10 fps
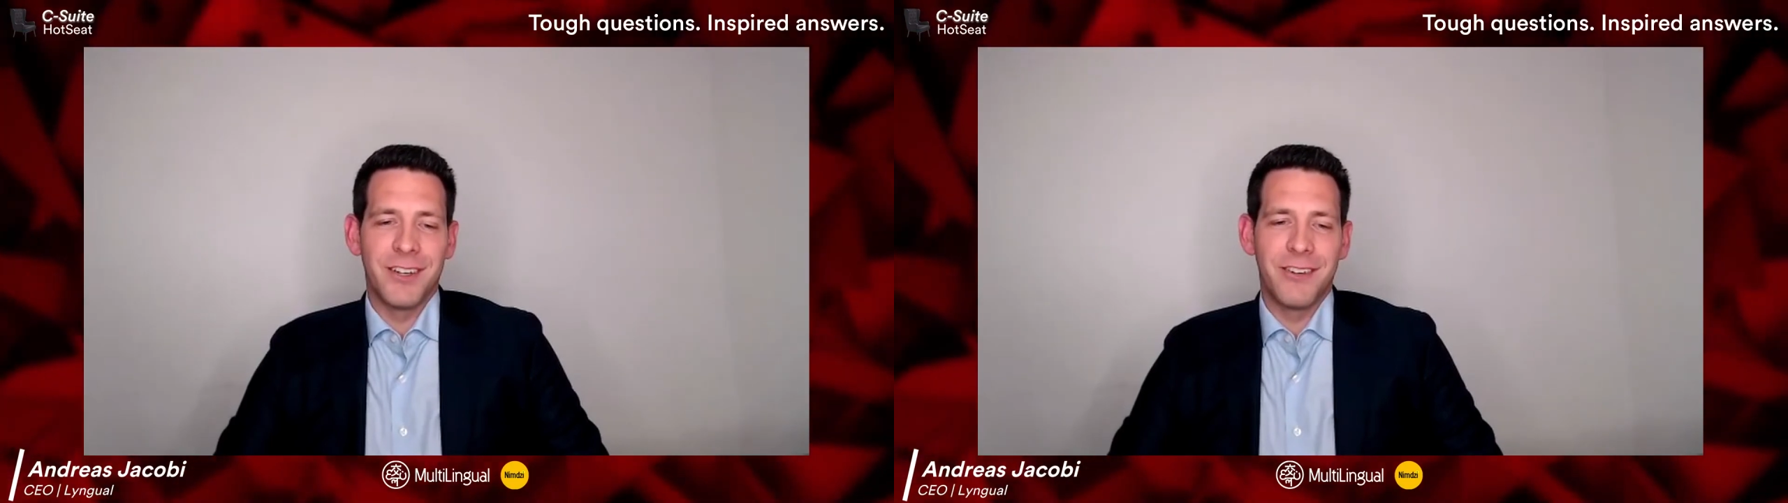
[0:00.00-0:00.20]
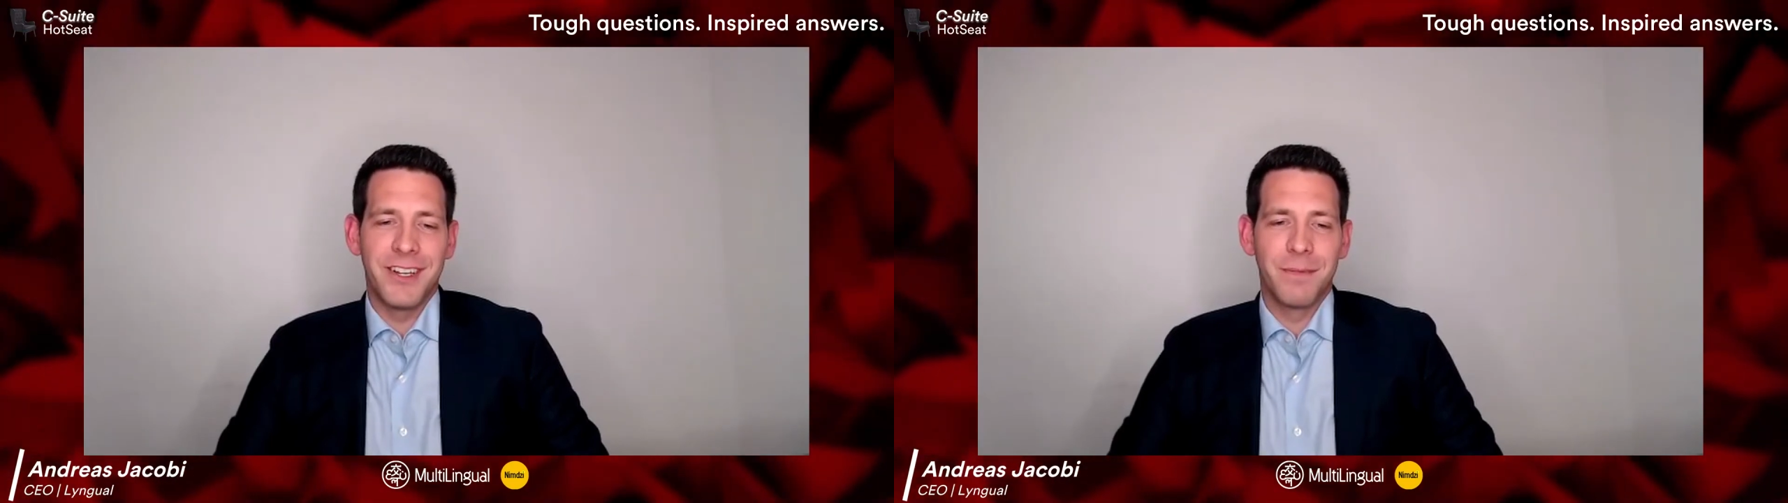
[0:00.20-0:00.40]

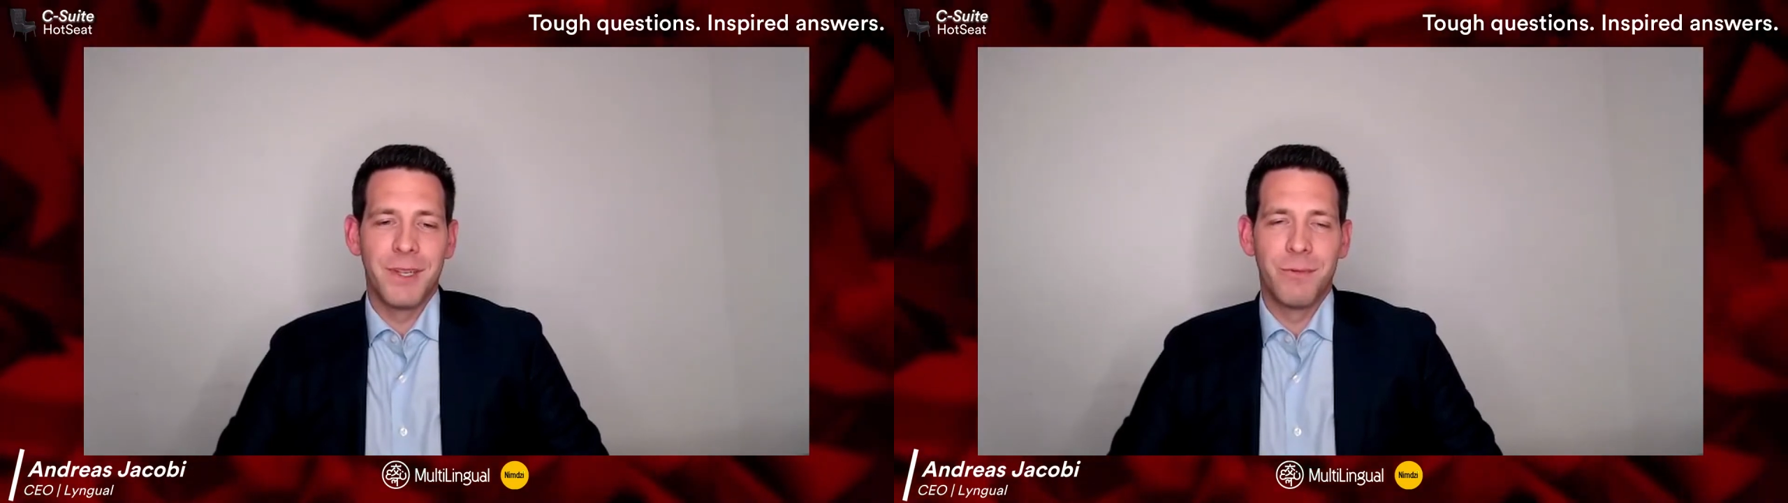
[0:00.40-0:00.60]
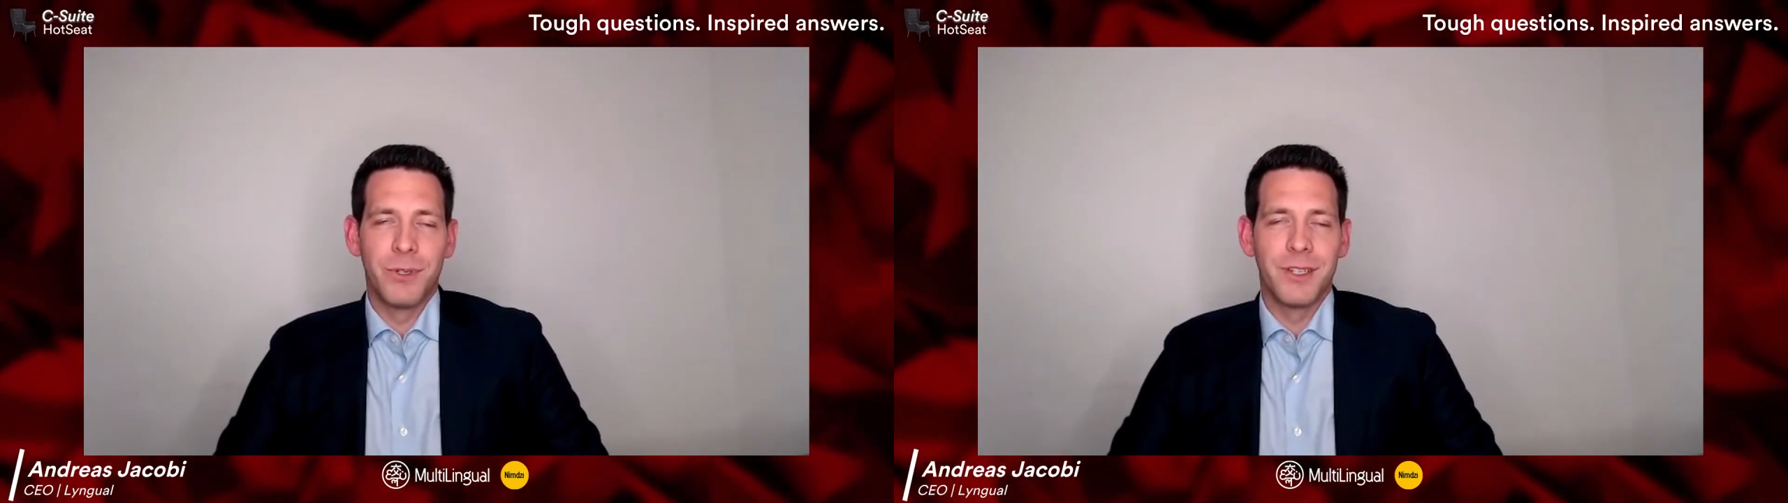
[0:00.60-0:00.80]

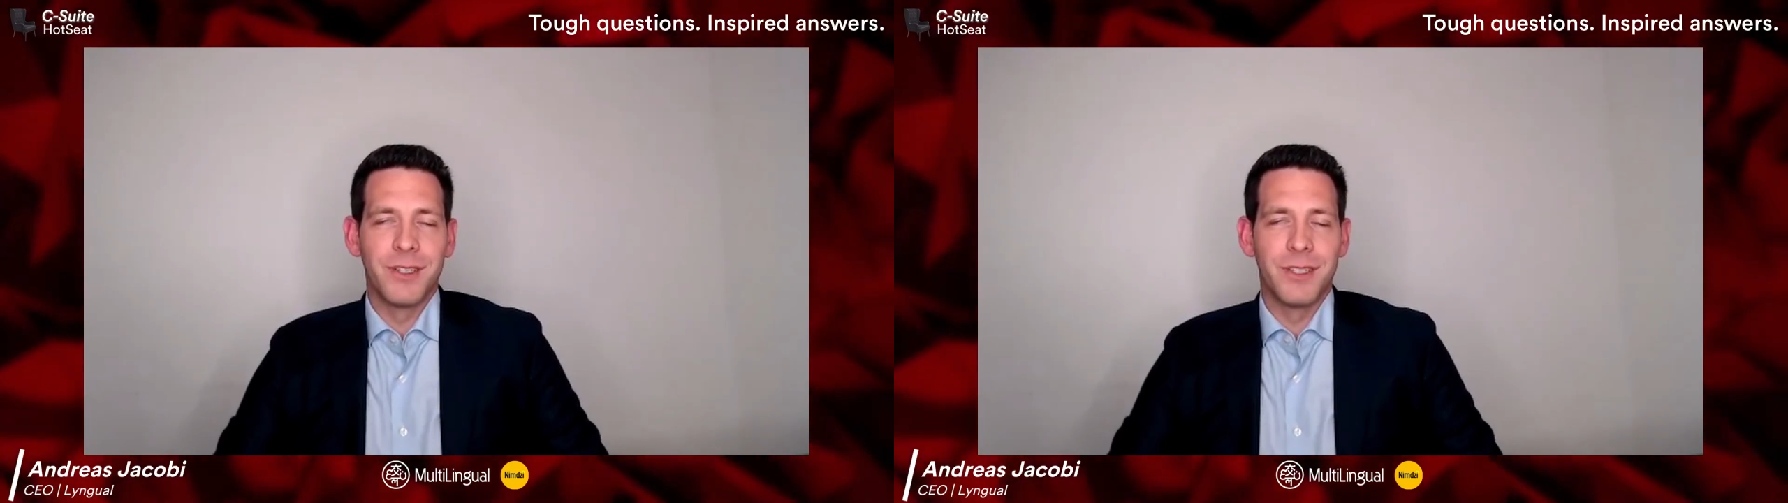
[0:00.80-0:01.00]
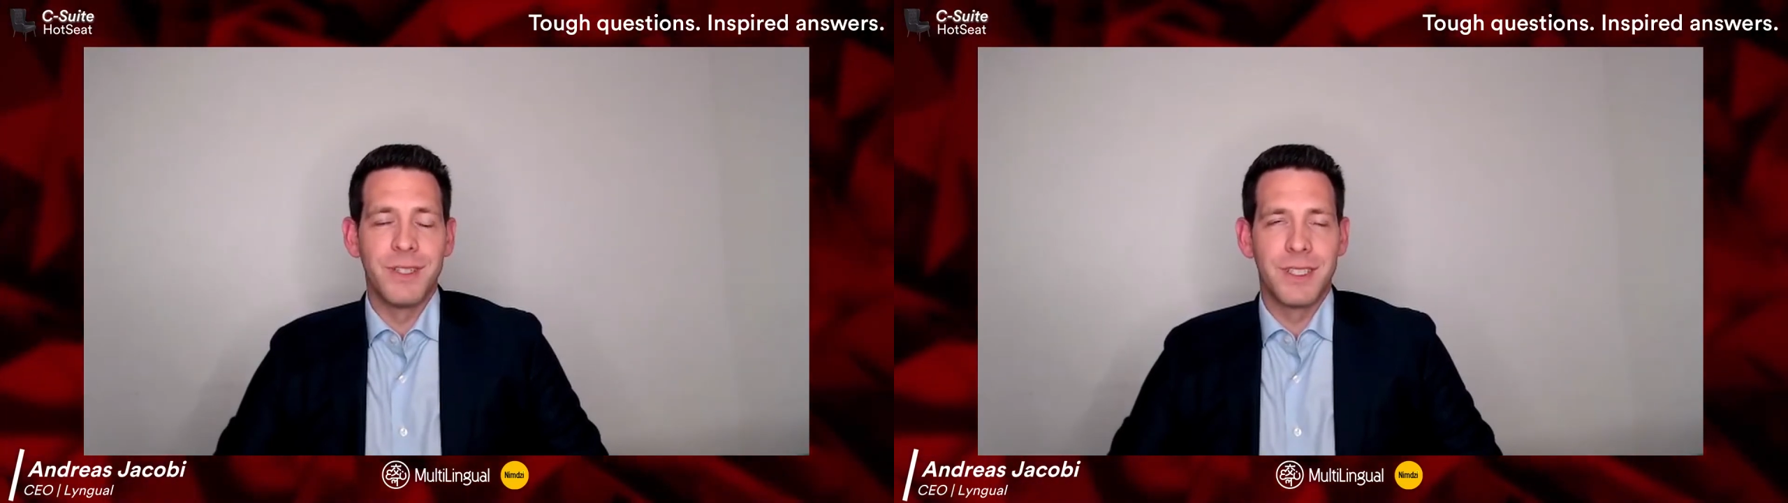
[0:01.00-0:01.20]
underestimate mm-hmm. what you
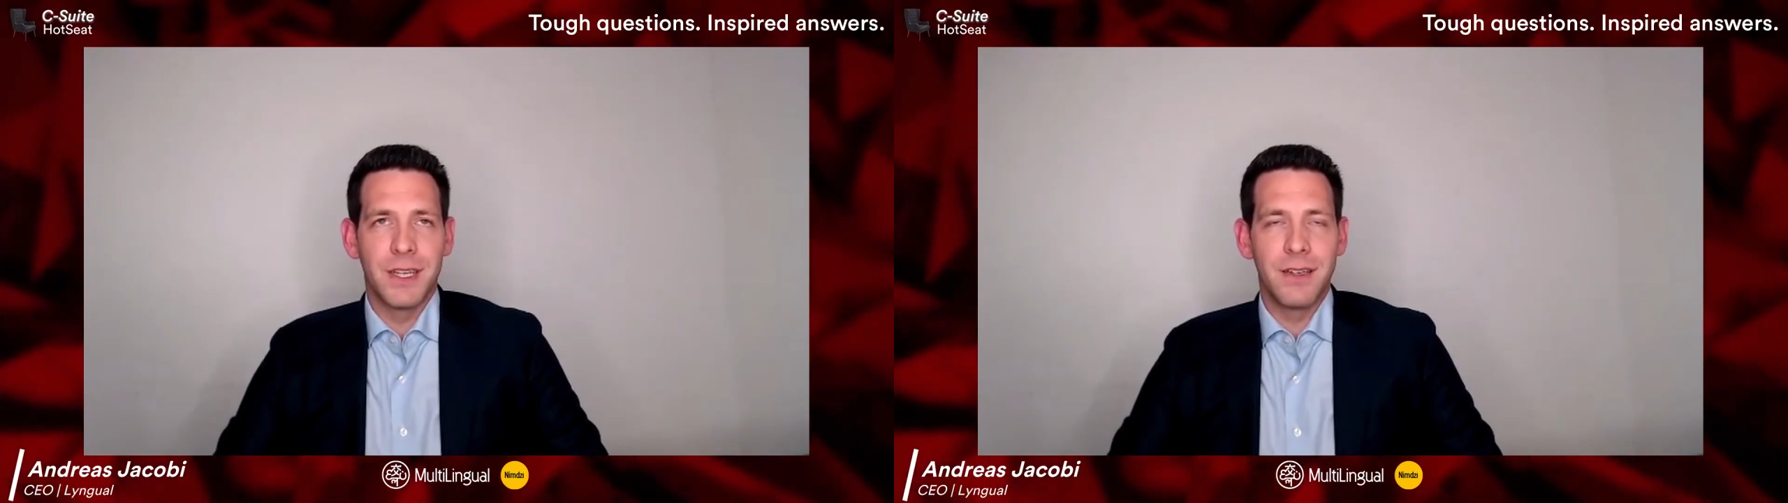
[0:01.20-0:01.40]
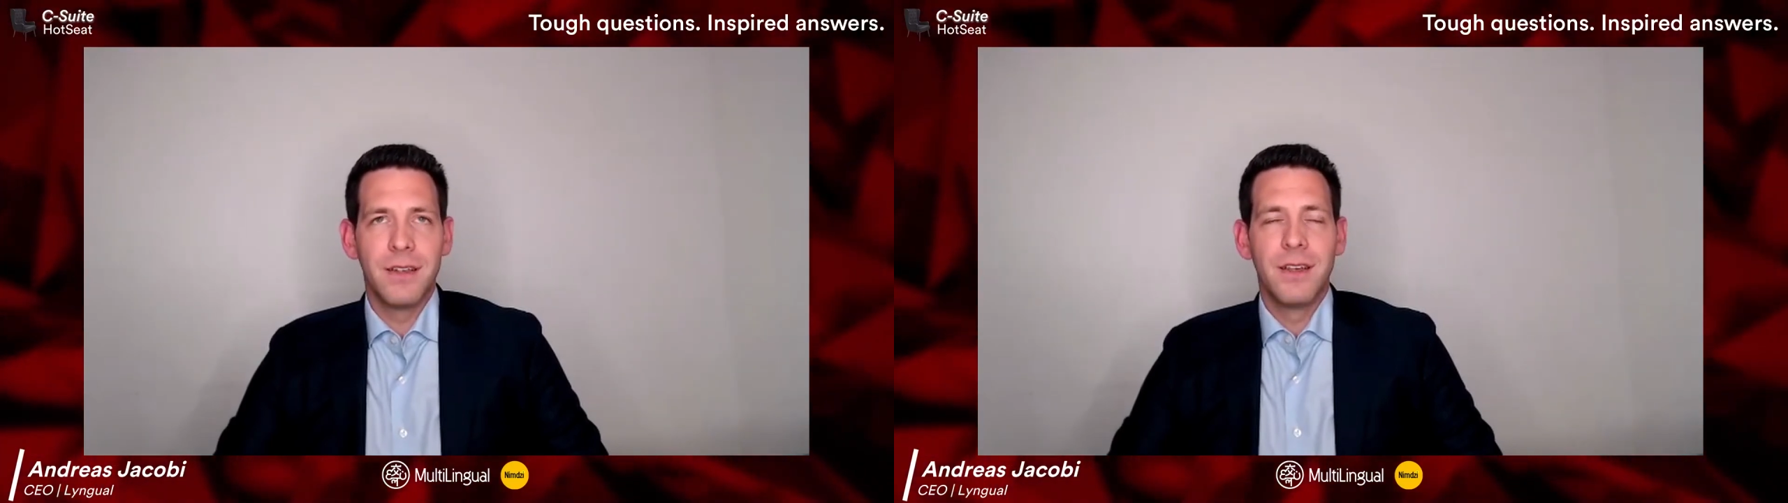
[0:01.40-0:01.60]
can do in
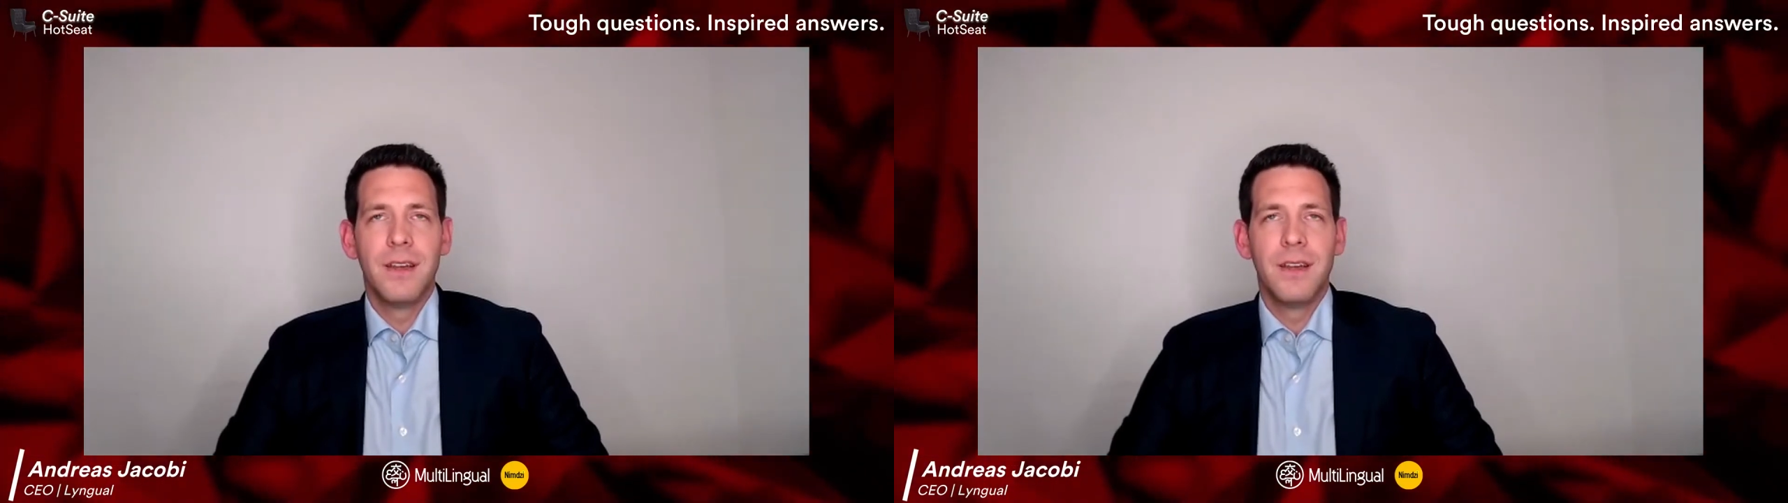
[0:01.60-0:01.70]
10.